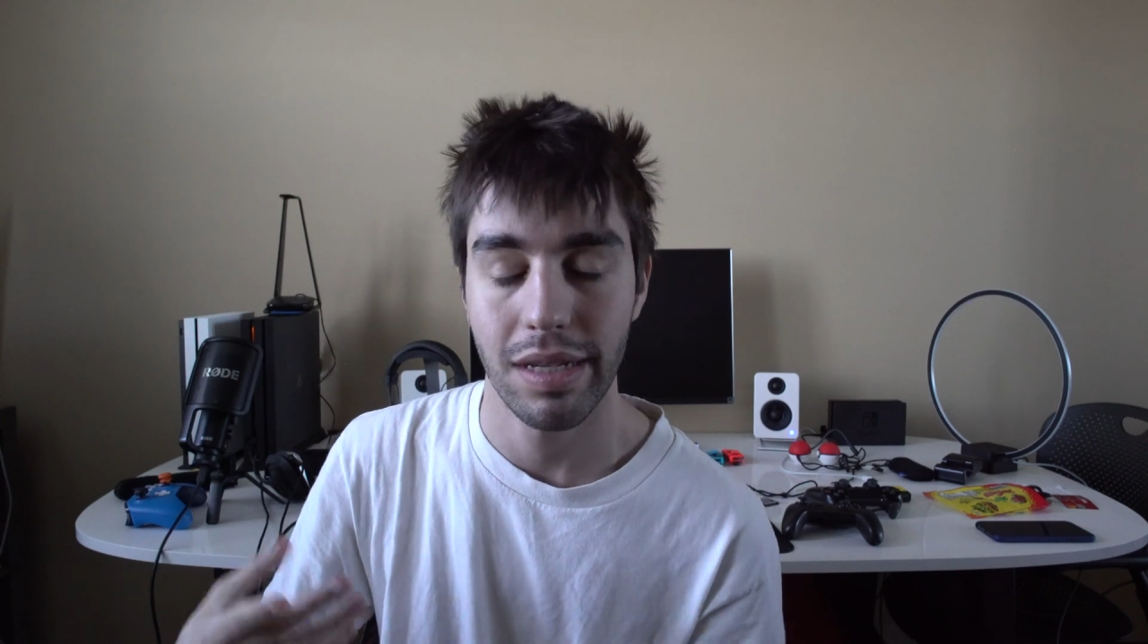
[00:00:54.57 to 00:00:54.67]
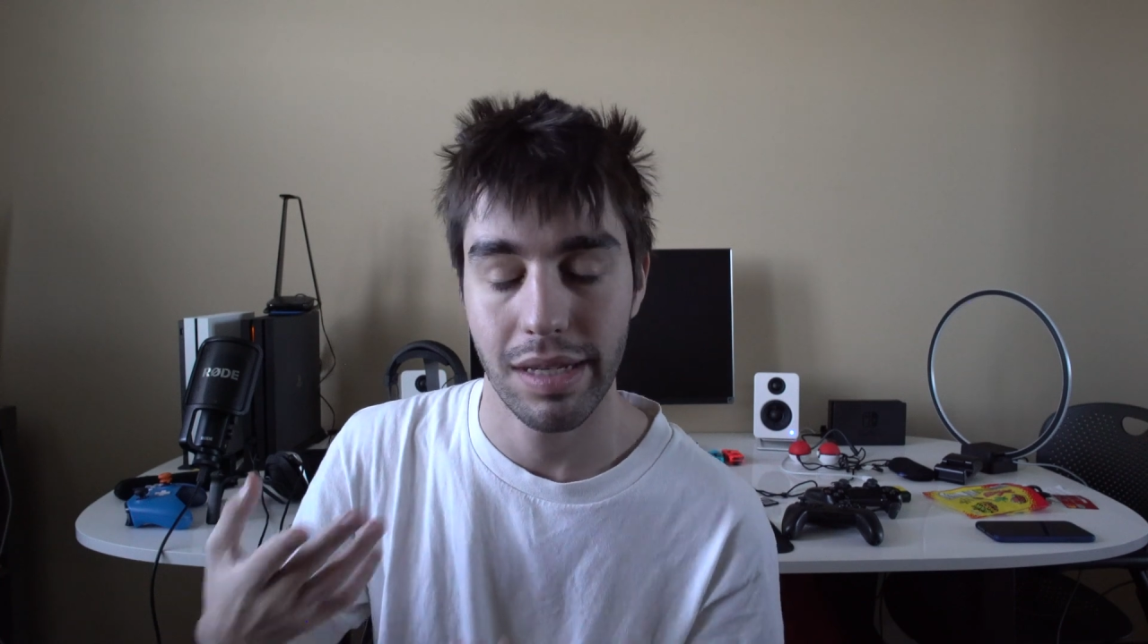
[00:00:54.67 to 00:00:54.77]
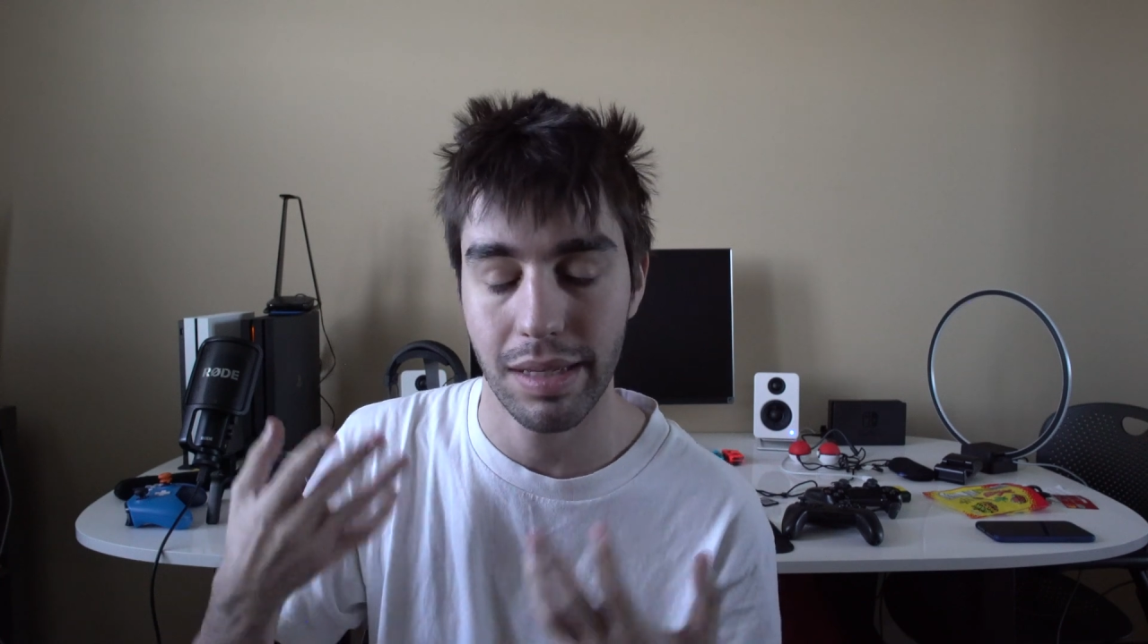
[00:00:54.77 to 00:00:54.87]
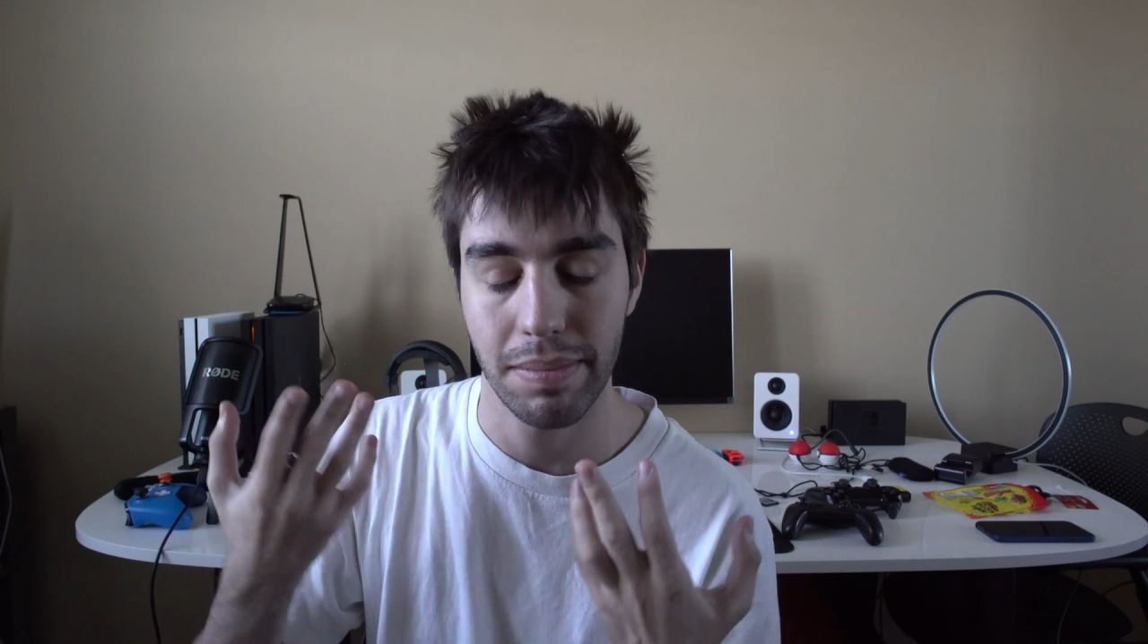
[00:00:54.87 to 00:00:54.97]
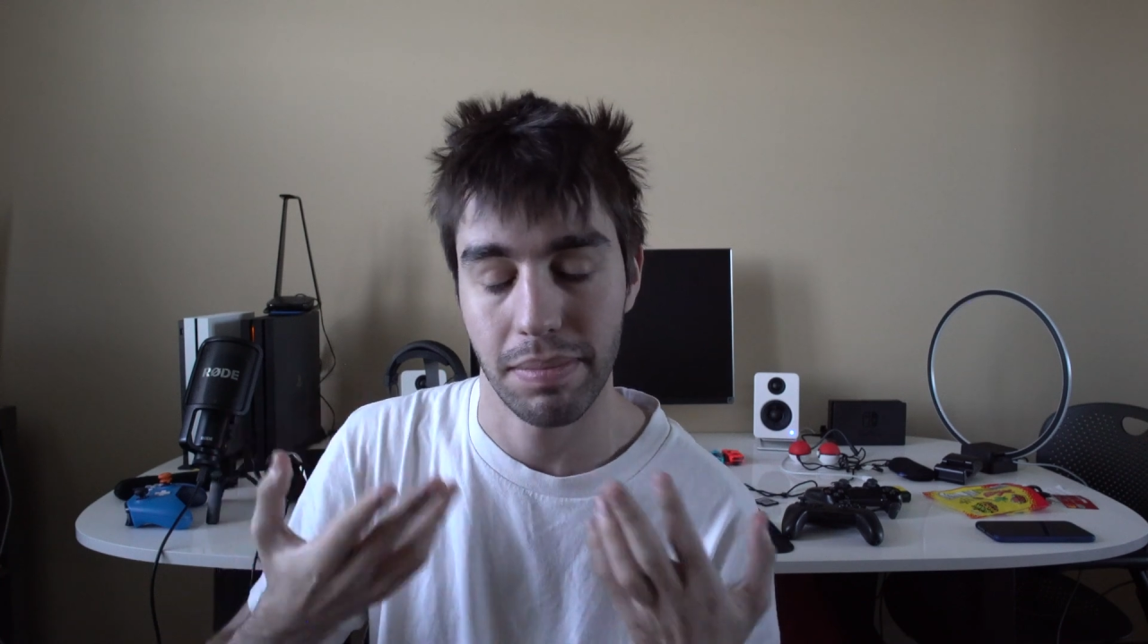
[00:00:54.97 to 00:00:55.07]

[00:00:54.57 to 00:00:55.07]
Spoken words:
like